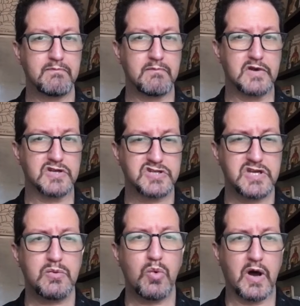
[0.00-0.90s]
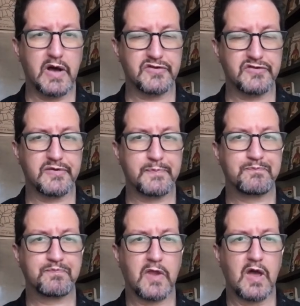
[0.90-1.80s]
She was
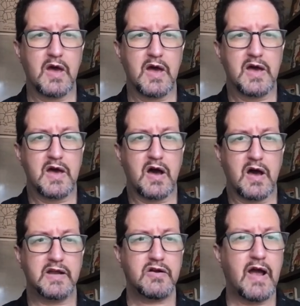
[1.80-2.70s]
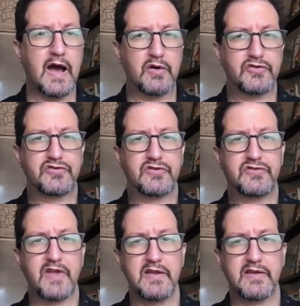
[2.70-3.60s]
in her house,
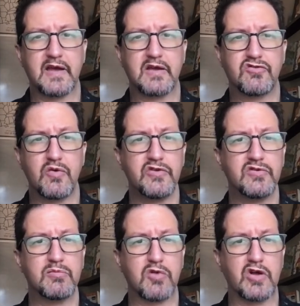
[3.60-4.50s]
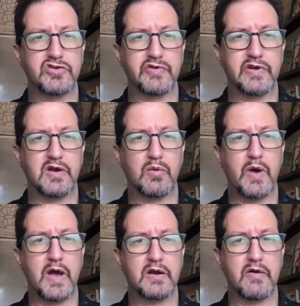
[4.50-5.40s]
standing, doing some laundry,
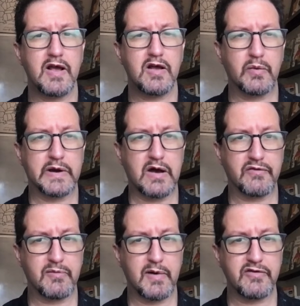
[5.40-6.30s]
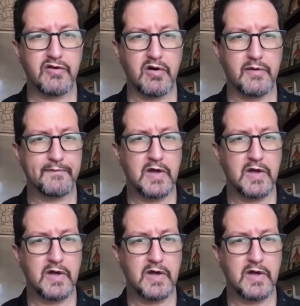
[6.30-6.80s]
when her ankle went out from under her.